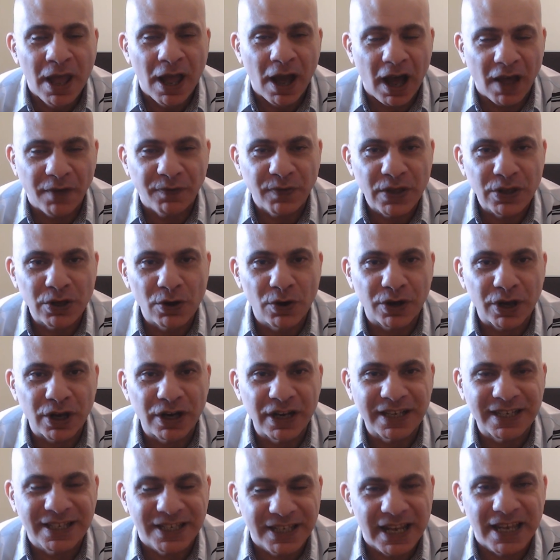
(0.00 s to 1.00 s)
I think you're going
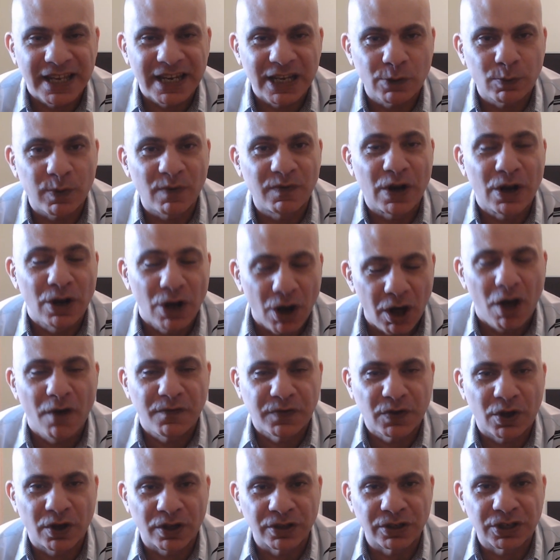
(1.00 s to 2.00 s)
to see this with a lot
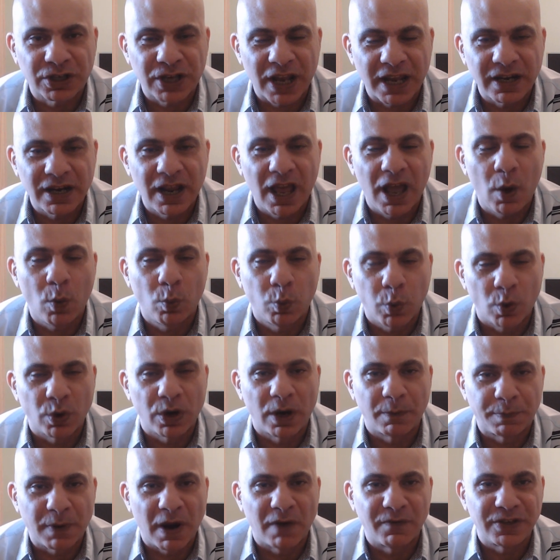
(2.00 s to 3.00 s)
of content at
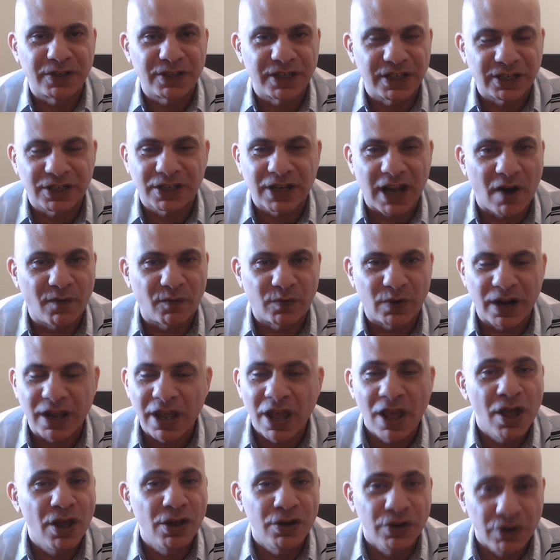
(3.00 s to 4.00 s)
Warner Brothers Discovery,
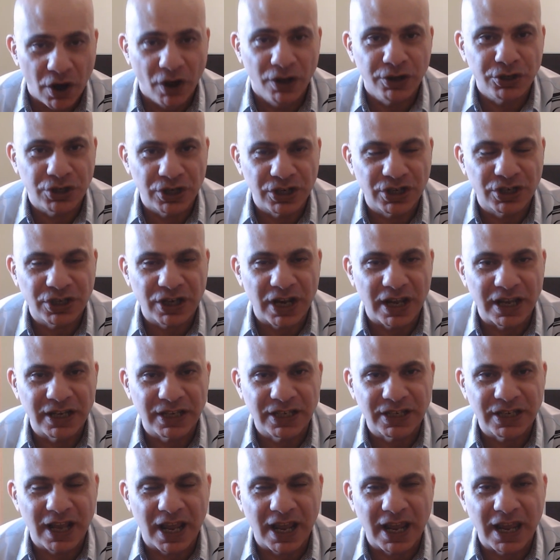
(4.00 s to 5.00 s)
not just
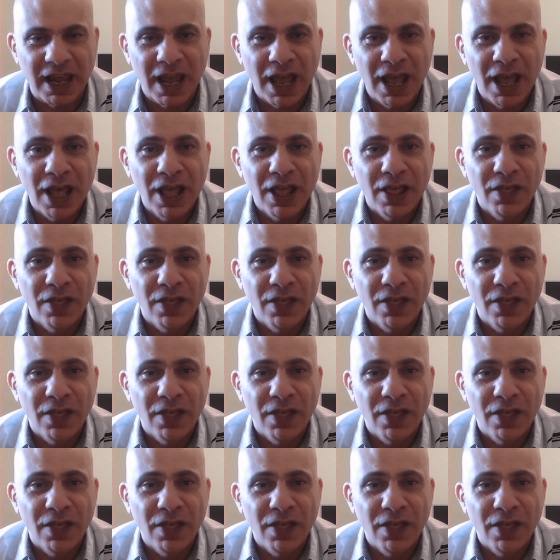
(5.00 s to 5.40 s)
DC.